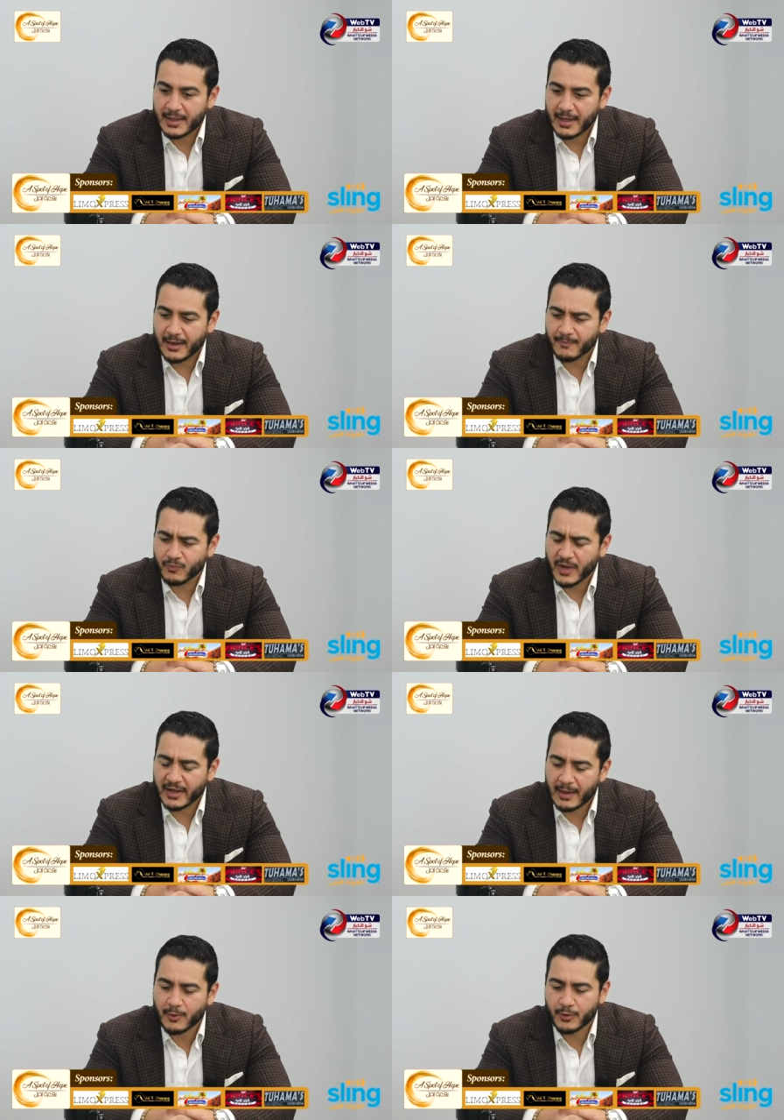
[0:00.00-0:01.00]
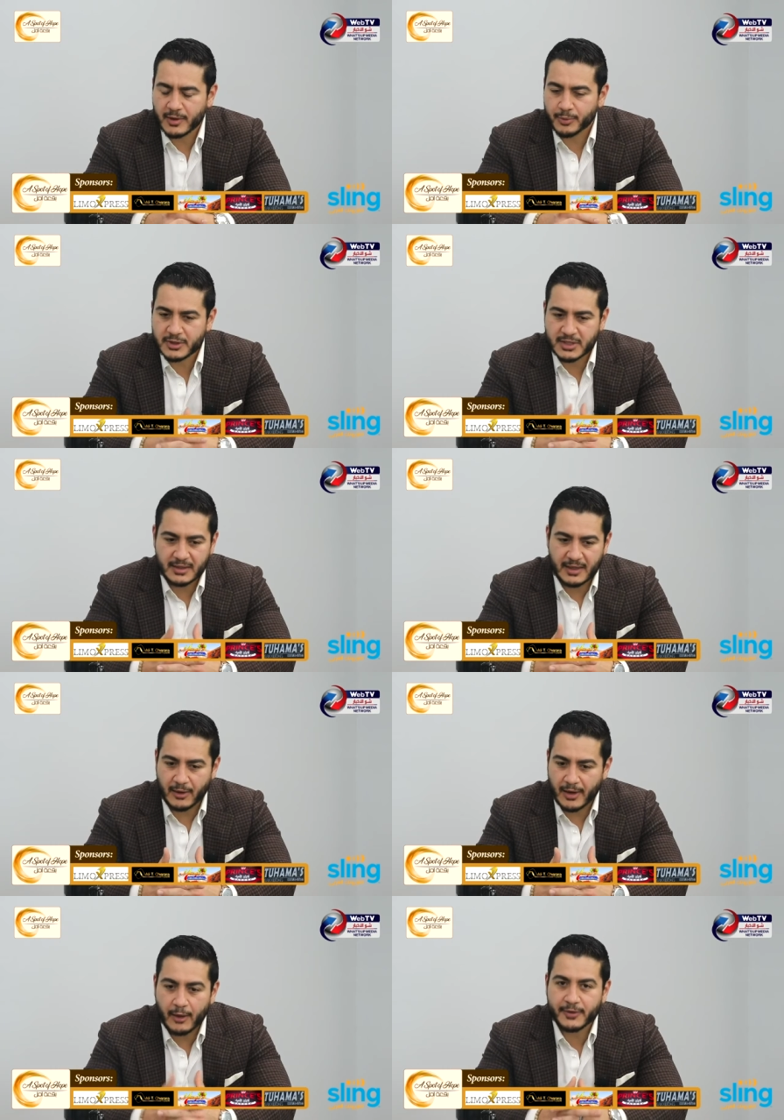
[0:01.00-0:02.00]
I came to really appreciate that
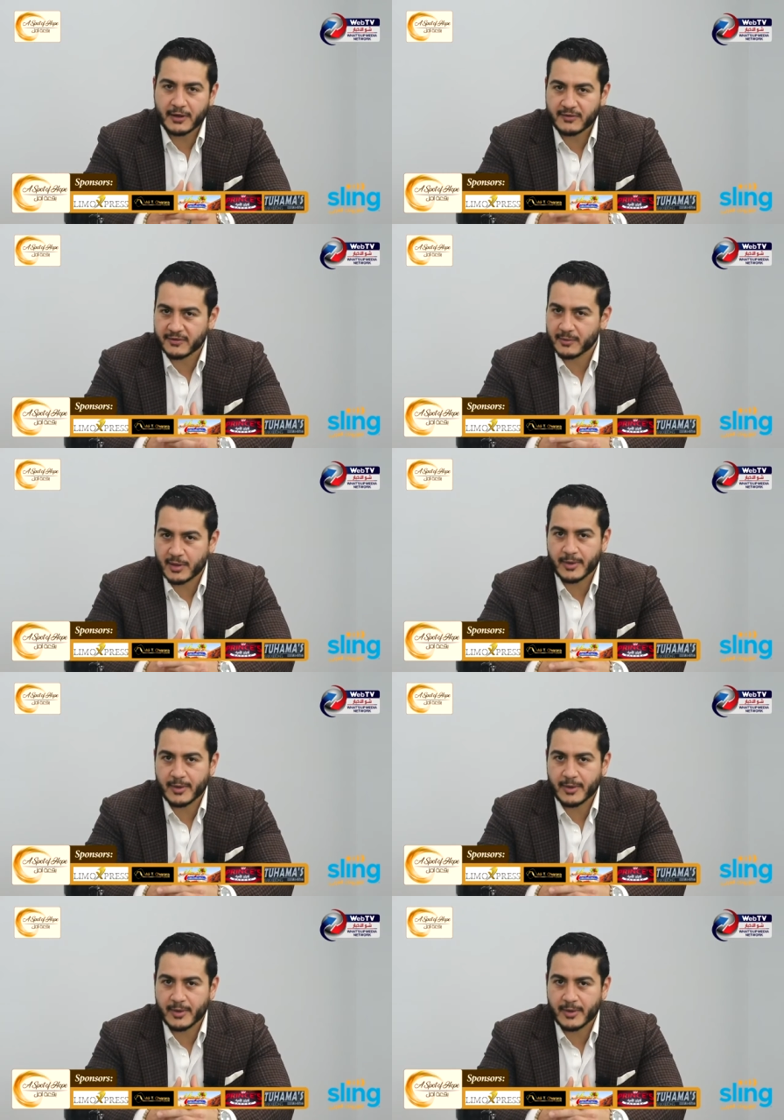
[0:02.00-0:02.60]
our healthcare system in